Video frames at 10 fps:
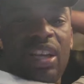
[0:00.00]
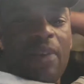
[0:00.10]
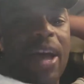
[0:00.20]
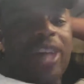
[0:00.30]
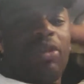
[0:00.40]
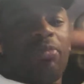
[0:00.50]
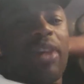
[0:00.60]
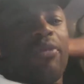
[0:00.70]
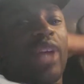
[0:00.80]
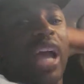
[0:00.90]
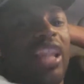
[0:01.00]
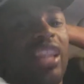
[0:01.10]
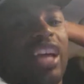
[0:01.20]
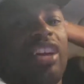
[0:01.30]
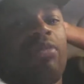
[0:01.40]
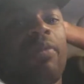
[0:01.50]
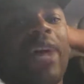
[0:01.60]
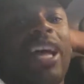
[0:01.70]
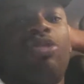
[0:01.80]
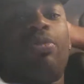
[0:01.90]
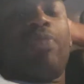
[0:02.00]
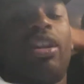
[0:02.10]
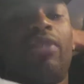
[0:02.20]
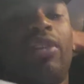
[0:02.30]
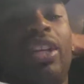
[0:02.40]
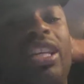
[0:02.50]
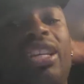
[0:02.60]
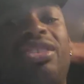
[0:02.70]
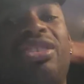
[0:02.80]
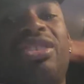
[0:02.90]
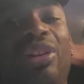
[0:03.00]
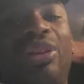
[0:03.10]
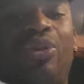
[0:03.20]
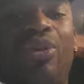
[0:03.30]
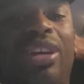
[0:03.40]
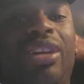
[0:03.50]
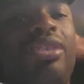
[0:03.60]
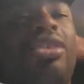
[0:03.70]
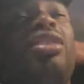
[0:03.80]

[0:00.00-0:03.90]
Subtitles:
Patrick Beverley, I like him, but Patrick Beverley, he's just annoying